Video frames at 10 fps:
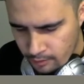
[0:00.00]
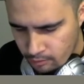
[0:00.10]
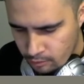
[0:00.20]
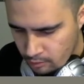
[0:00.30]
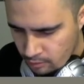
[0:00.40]

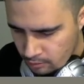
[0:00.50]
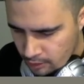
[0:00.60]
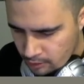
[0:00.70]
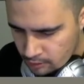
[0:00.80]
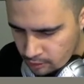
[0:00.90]

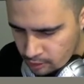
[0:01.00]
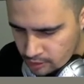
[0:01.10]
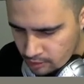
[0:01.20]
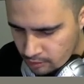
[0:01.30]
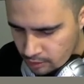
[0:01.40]
They
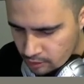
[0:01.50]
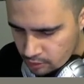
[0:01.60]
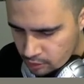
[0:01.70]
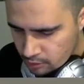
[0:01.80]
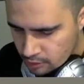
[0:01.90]
sound
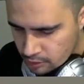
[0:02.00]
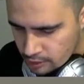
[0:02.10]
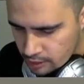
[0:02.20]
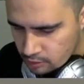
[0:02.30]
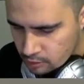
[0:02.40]
like children's
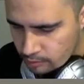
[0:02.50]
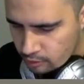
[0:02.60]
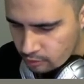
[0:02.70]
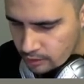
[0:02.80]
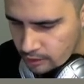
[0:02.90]
tales, but
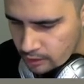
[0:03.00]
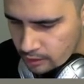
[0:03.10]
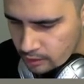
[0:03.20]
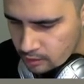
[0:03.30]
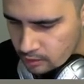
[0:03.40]
they're really
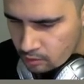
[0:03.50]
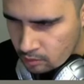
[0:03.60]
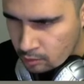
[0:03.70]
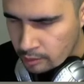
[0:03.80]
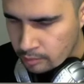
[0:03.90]
not,
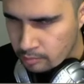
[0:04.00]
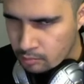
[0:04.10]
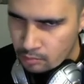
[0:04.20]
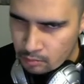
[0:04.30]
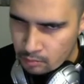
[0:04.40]
or
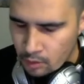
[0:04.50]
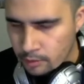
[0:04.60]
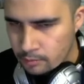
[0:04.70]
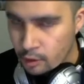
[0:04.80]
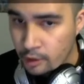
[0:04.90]

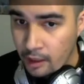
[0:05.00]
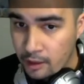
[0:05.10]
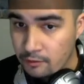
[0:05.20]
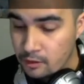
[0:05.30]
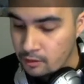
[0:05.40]
they're
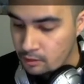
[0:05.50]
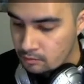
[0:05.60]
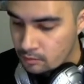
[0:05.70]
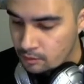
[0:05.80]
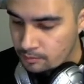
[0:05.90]
kind of in
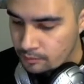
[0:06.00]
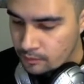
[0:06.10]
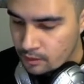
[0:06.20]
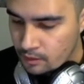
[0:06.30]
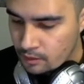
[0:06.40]
the
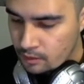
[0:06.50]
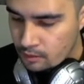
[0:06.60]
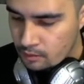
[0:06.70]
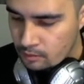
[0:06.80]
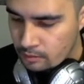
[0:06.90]

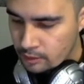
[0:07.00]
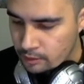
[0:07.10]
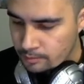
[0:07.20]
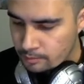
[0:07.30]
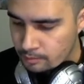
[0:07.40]

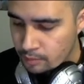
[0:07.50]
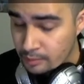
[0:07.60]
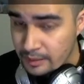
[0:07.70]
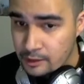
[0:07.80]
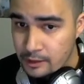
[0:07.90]
weird
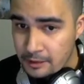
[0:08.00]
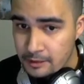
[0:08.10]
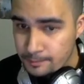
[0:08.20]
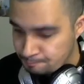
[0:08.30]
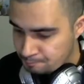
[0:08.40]
Burmese
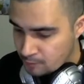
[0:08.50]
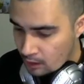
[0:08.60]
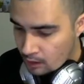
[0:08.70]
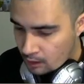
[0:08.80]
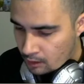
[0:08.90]
sense.
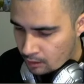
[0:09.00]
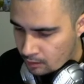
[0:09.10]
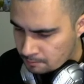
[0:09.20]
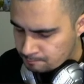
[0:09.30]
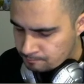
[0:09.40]

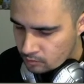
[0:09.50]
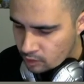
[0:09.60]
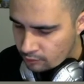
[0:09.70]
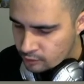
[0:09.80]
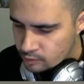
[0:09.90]
The
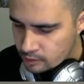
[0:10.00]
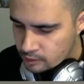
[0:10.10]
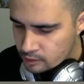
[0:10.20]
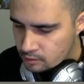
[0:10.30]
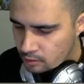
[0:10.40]
first one
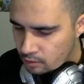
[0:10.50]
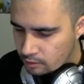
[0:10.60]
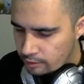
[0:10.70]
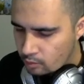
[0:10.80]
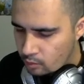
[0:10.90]
is
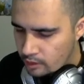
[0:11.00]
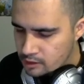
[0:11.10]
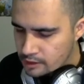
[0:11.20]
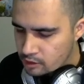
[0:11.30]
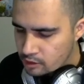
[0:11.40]
called Why
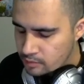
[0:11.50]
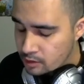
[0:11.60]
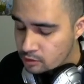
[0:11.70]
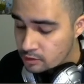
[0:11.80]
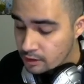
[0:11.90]
the Snail's
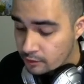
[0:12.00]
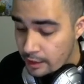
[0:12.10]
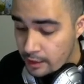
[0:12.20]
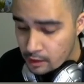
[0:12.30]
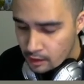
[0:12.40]
Muscles Never
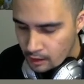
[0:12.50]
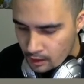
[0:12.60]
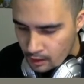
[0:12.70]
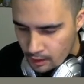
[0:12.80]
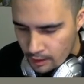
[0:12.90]
Ache,
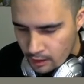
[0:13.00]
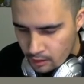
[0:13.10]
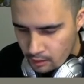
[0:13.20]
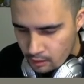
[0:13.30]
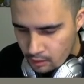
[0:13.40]

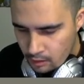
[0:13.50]
and